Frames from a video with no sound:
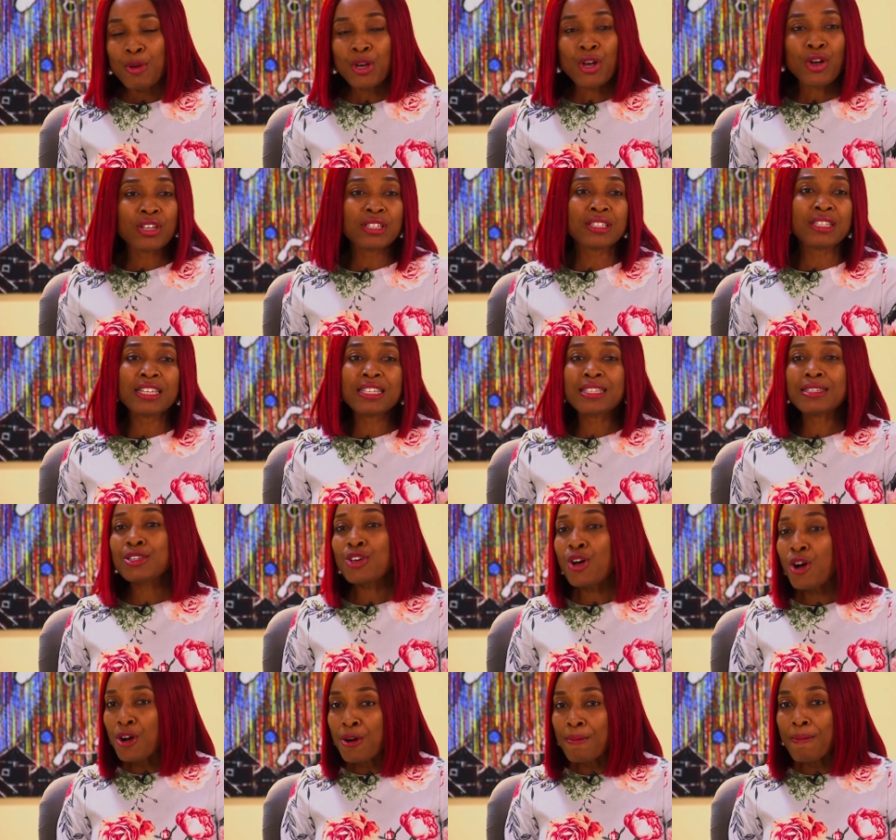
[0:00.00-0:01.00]
Because this
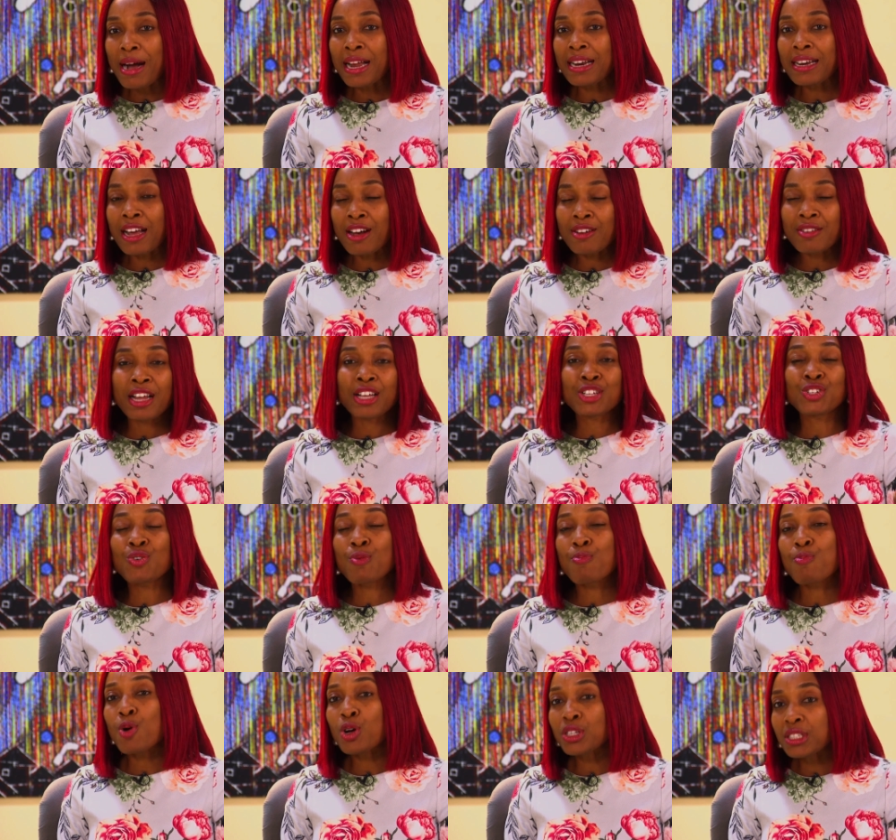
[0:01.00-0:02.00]
young man now that
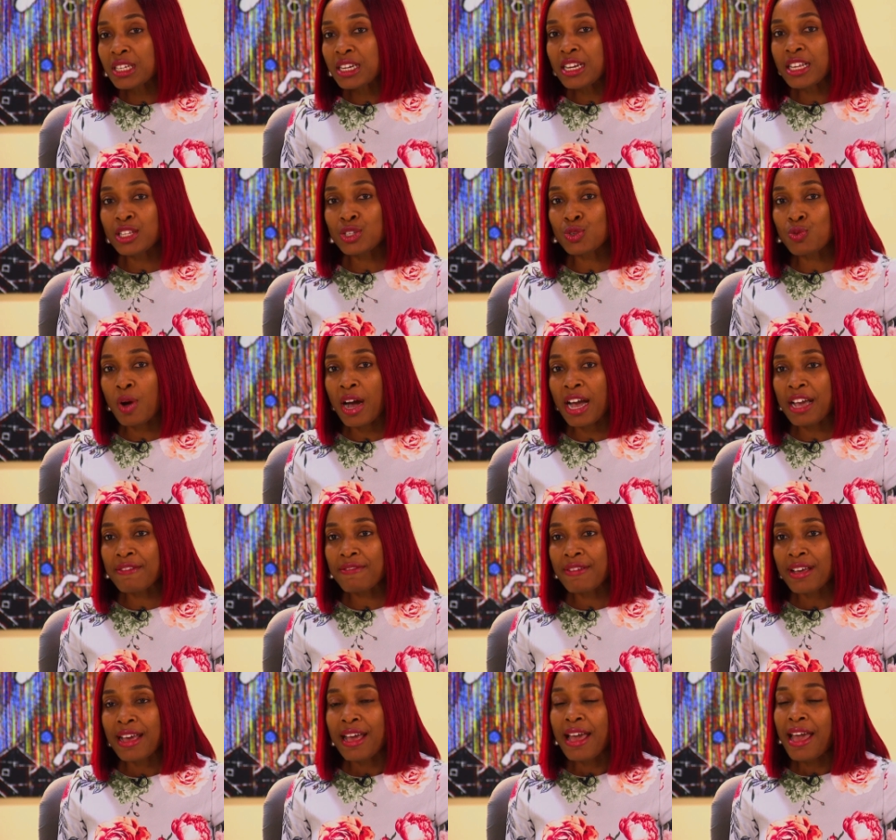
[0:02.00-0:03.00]
is reporting his
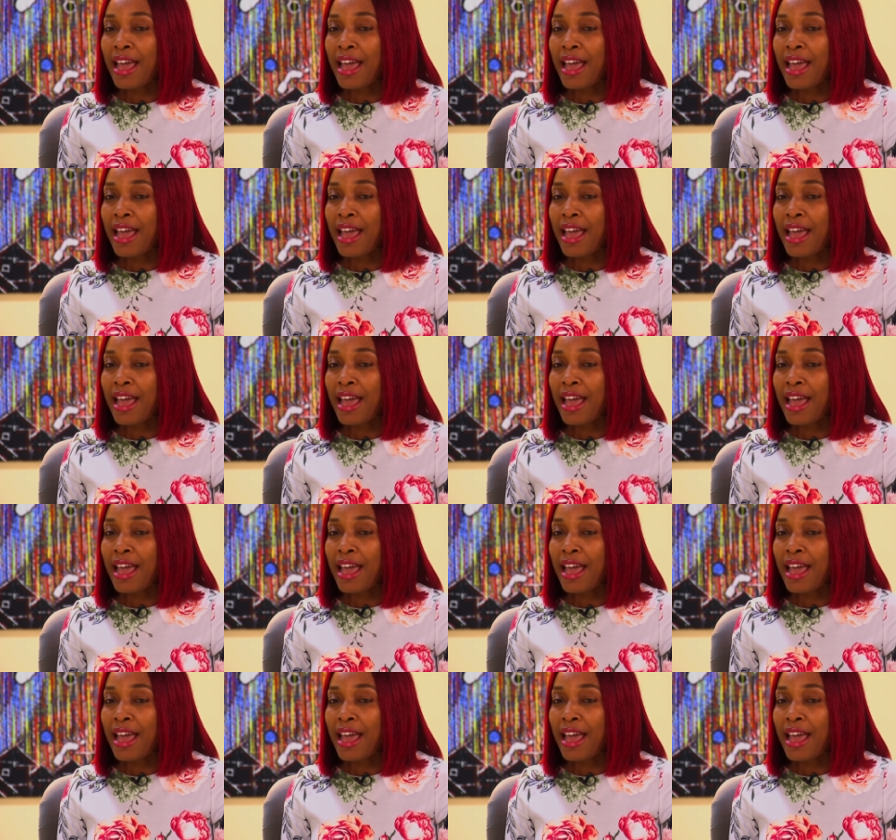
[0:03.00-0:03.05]
wife,